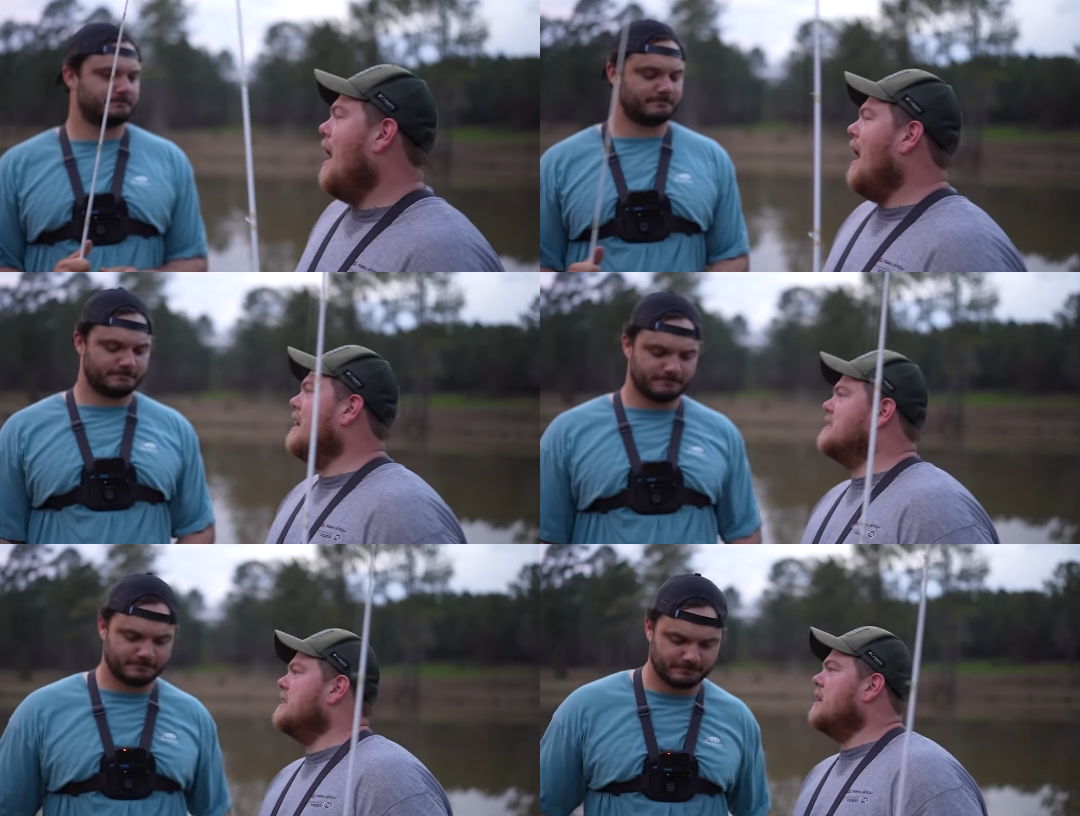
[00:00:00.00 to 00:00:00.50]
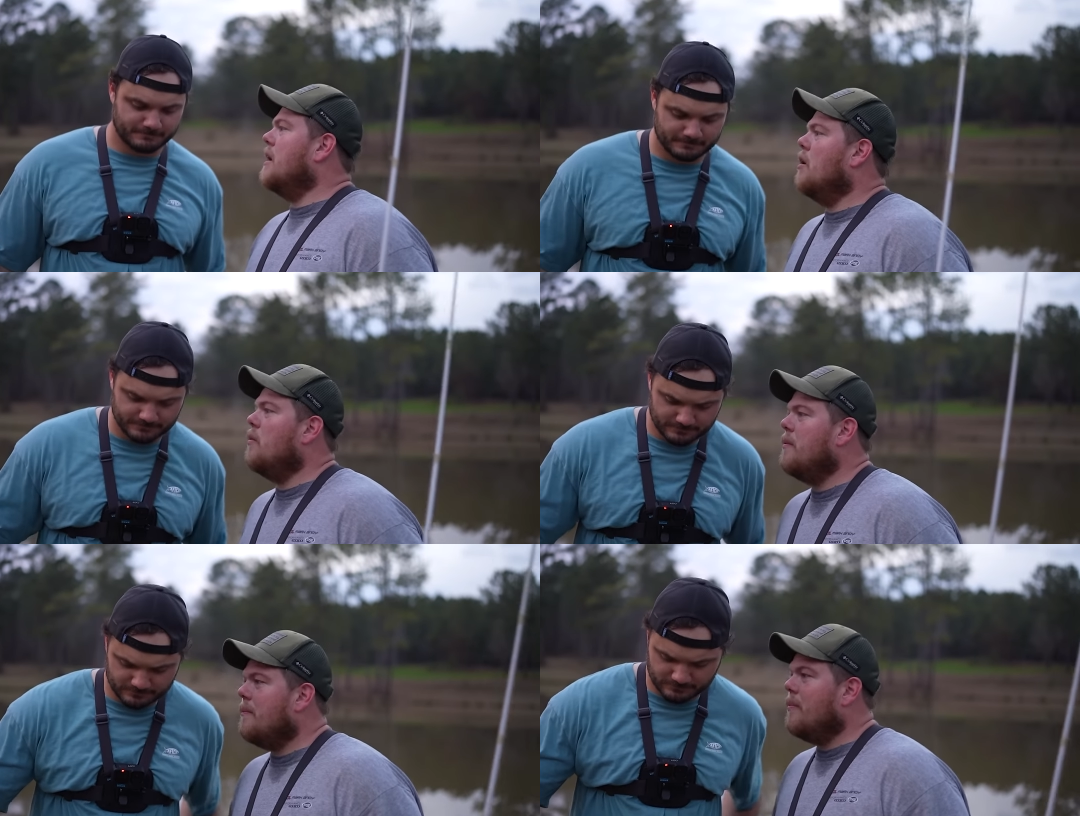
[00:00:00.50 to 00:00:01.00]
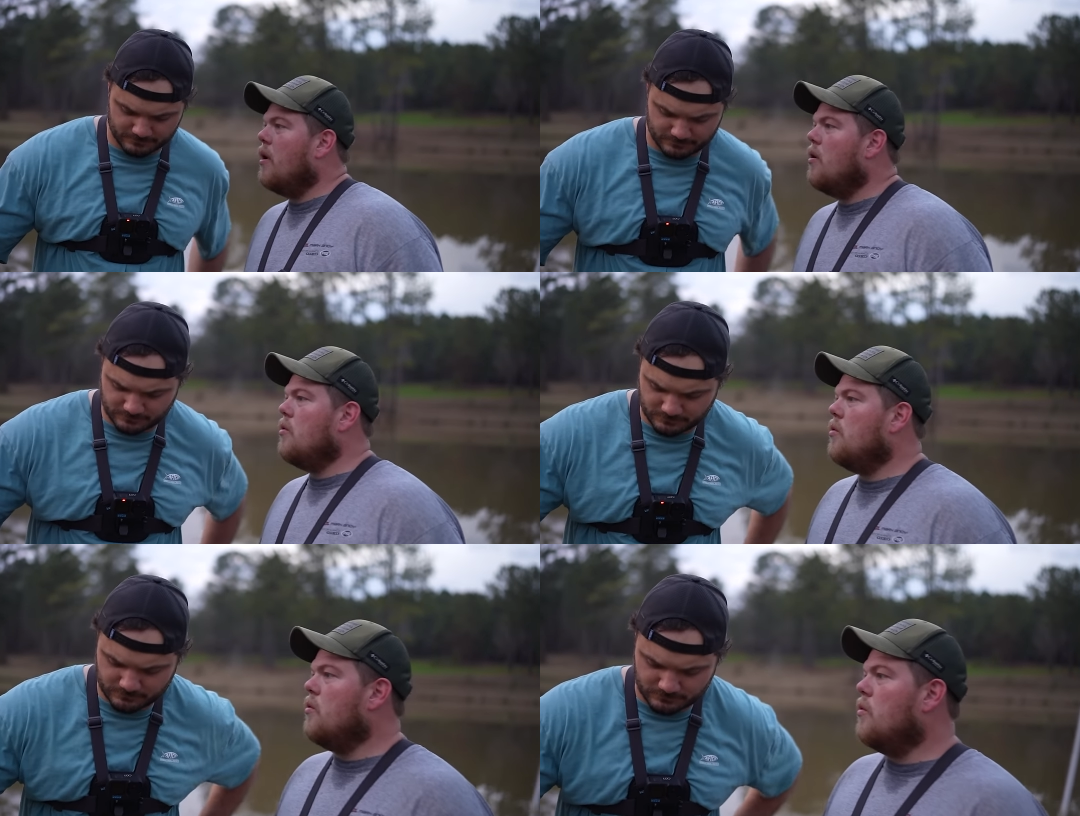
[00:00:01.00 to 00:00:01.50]
Speaker 1: How's it going,
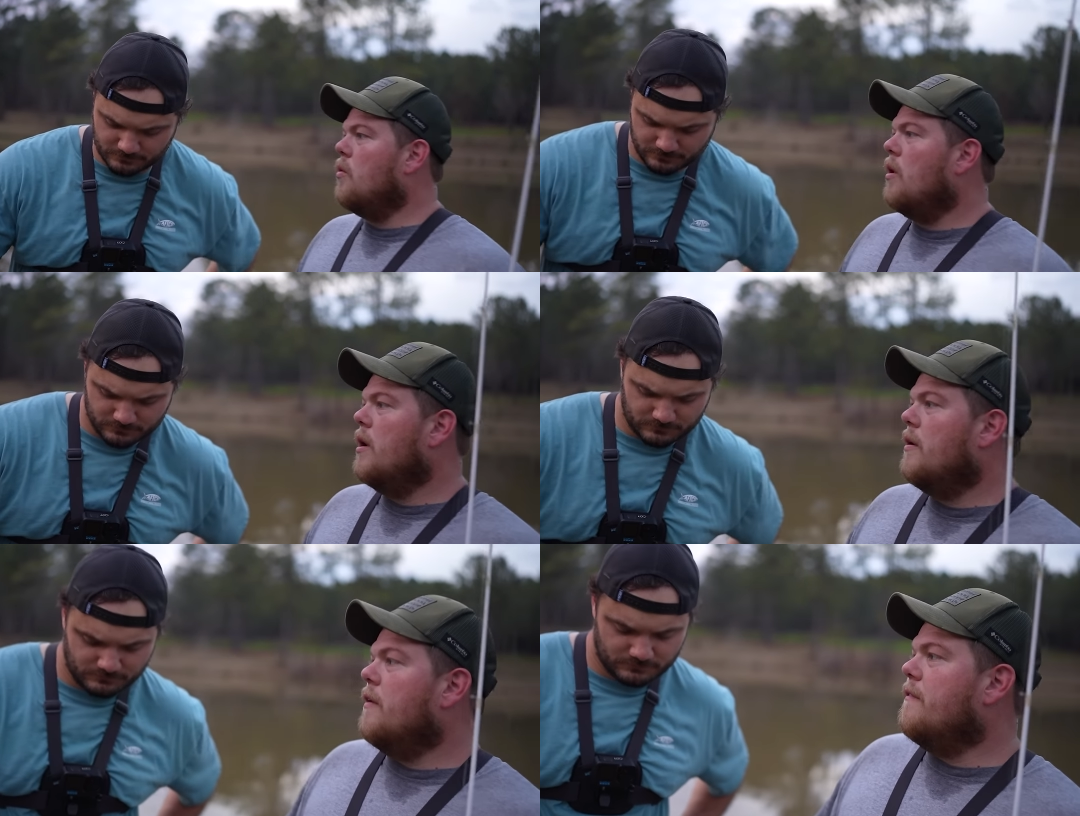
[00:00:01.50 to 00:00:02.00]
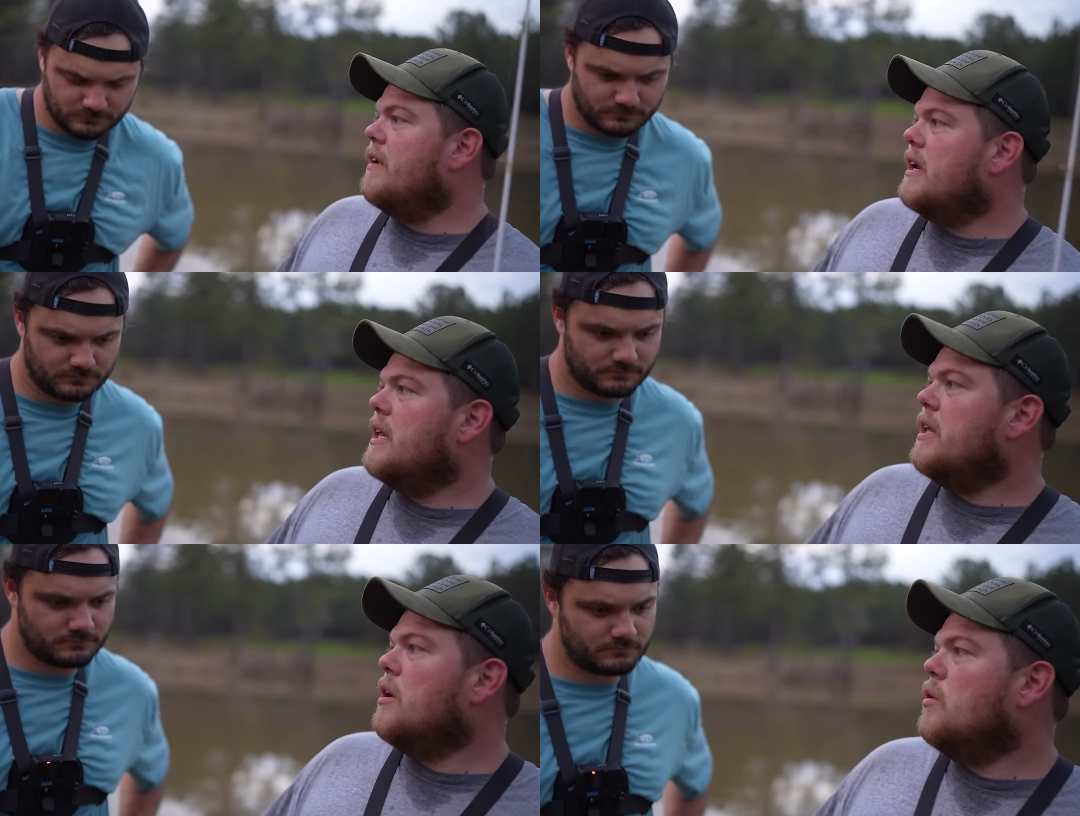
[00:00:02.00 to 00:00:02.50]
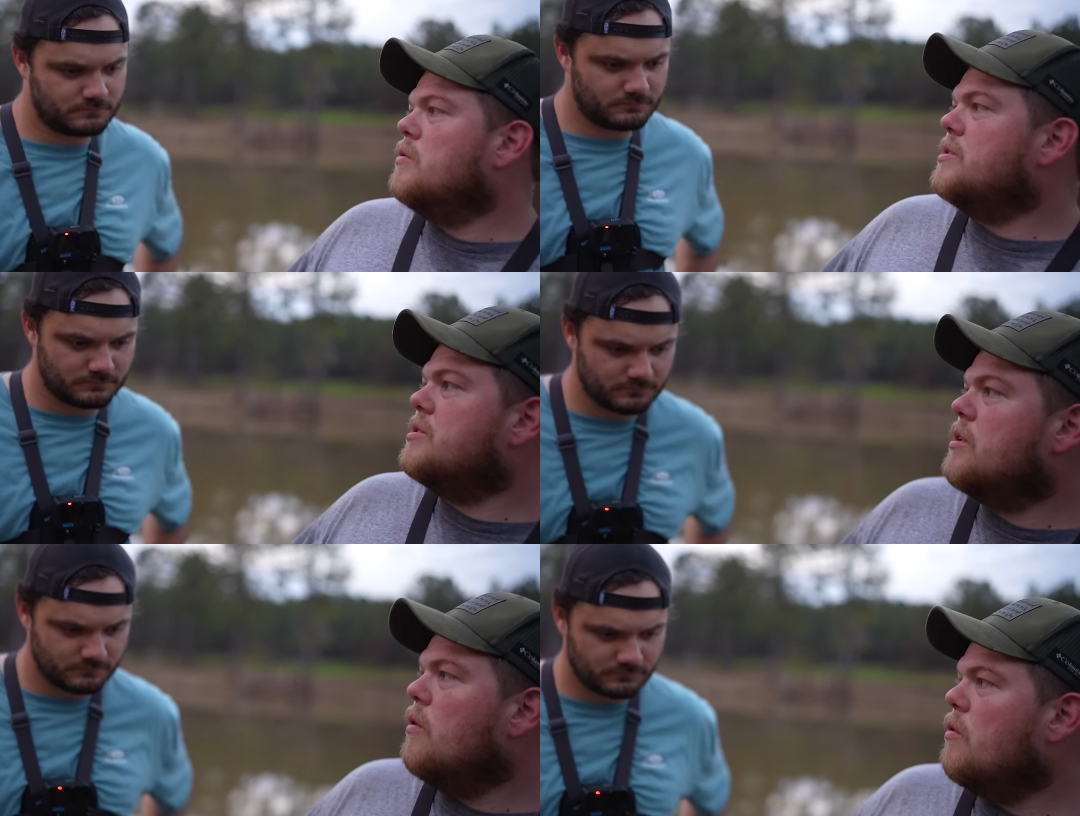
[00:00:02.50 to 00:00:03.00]
bro? Video
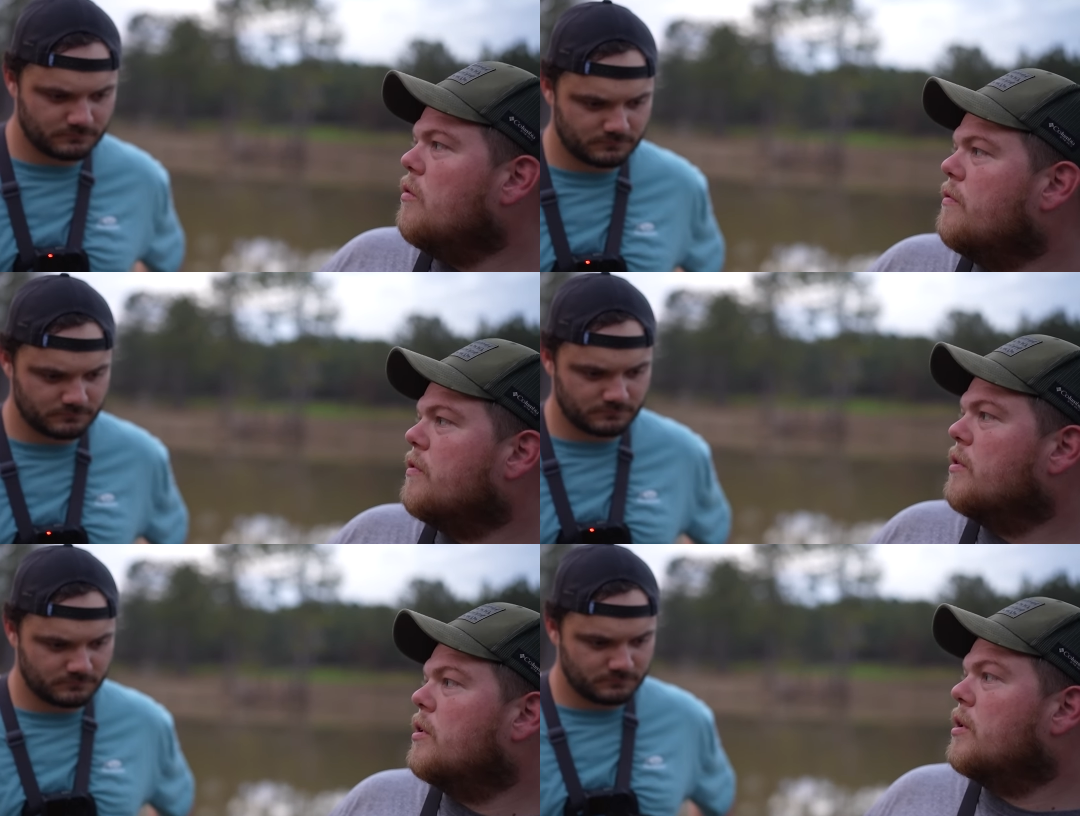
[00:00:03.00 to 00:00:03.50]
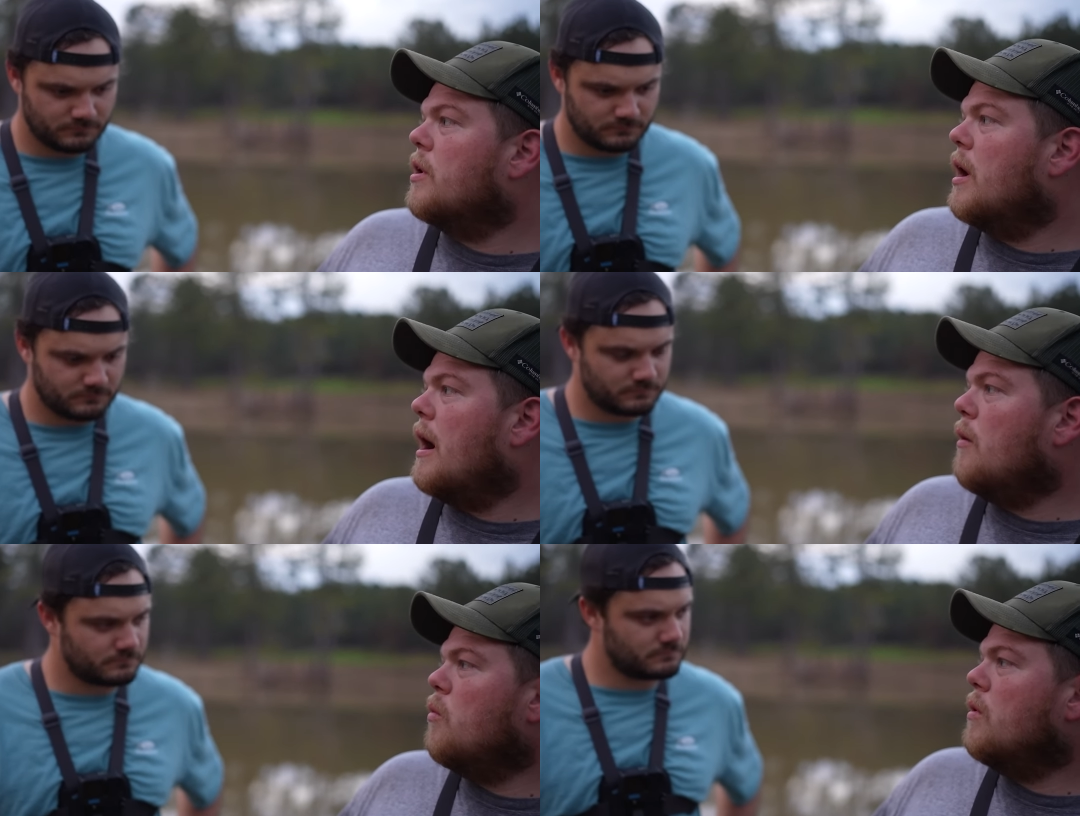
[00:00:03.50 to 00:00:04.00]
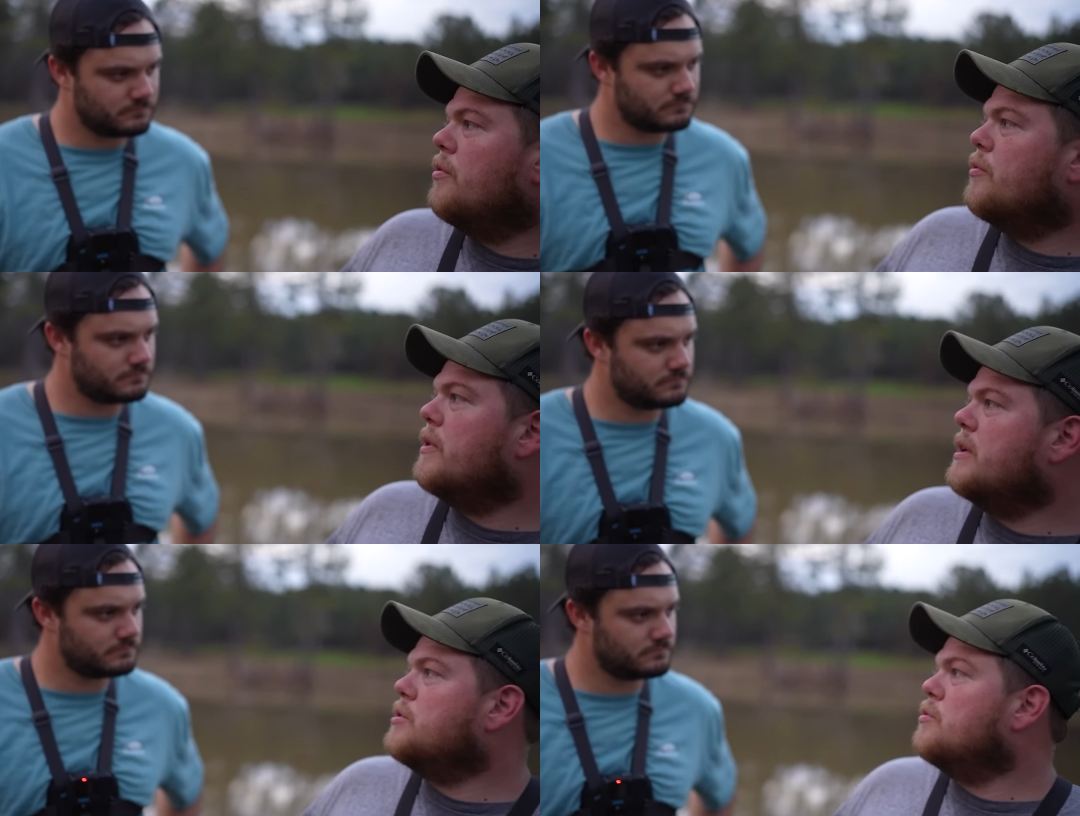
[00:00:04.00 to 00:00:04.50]
is over. I won
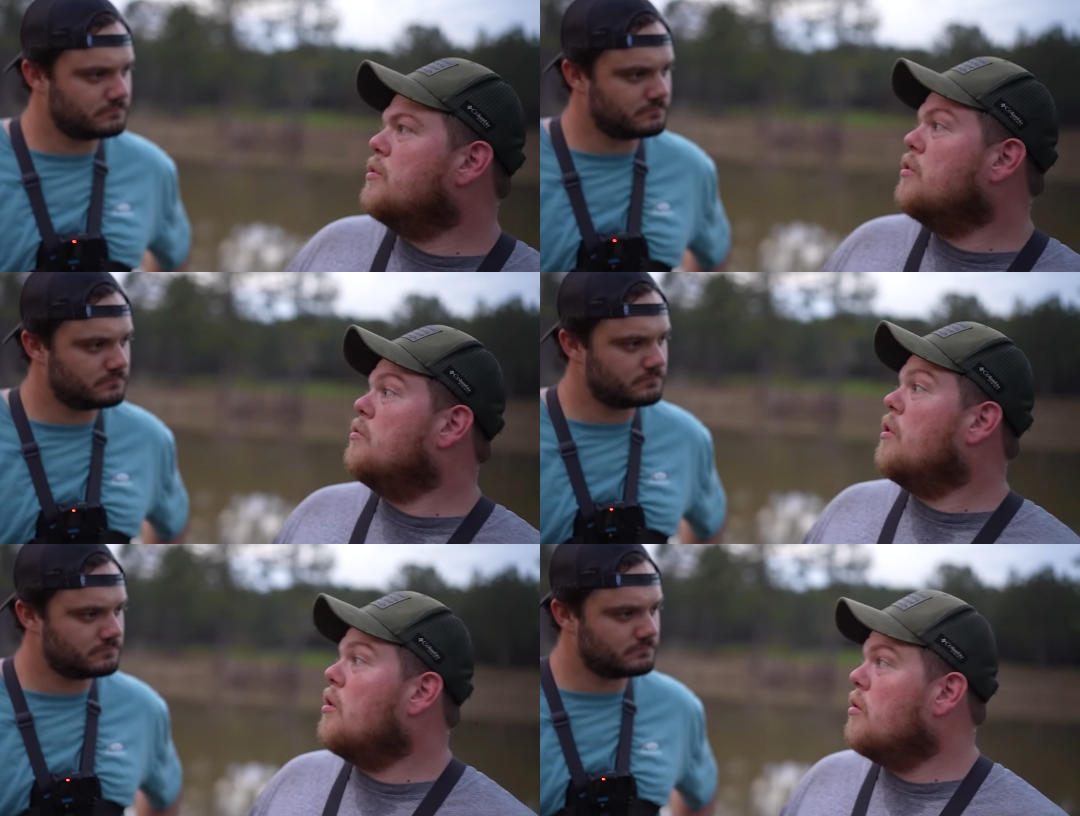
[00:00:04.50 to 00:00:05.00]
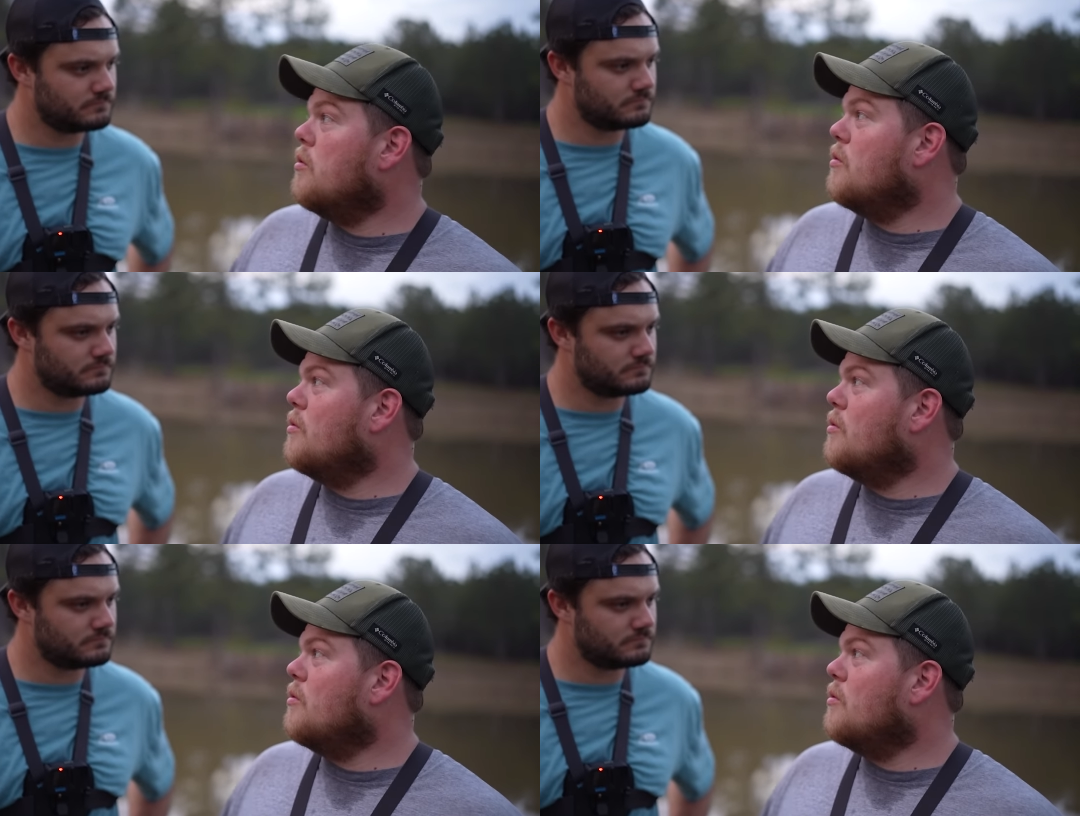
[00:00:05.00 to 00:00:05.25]
three, two, uno.